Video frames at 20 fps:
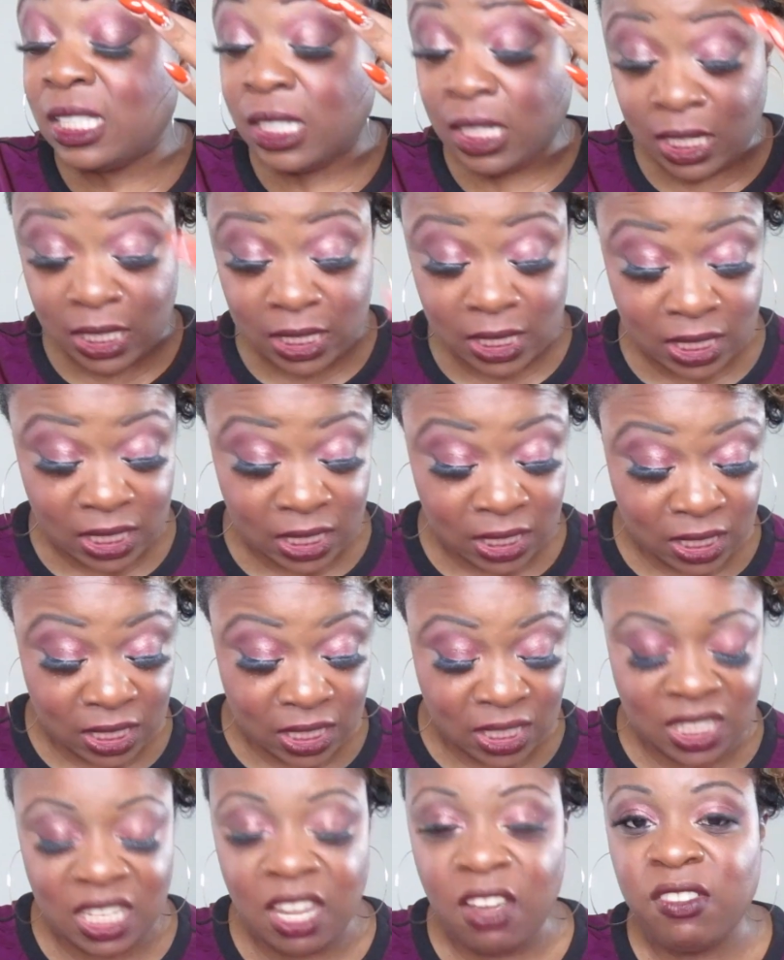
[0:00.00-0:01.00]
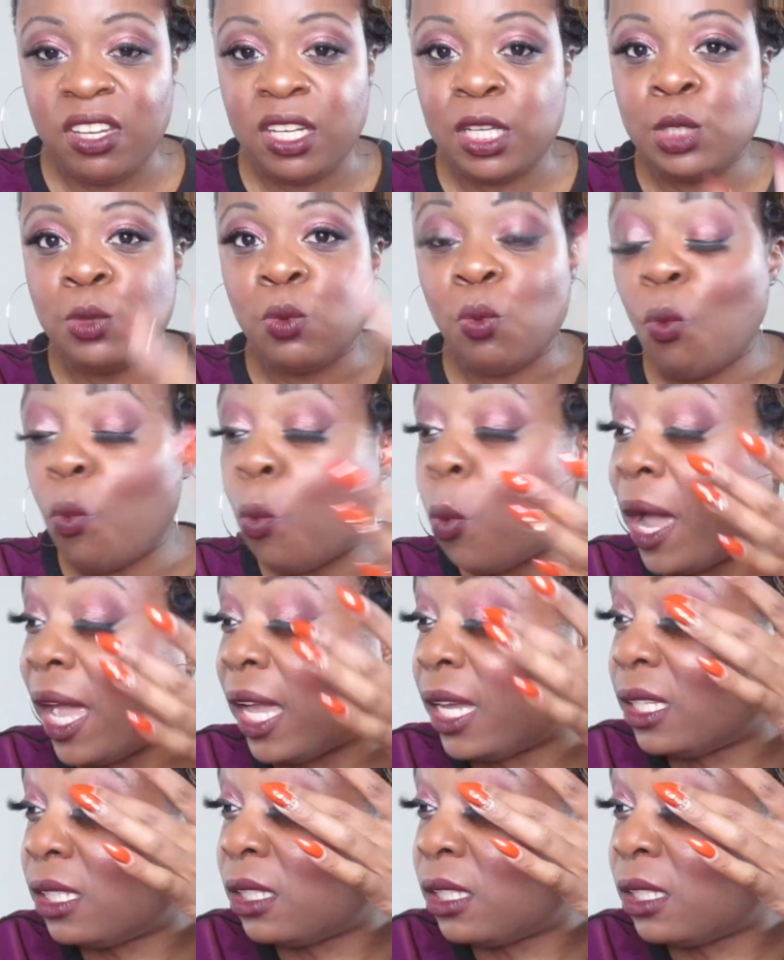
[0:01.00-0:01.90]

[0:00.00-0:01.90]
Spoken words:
the consistency of it is wet.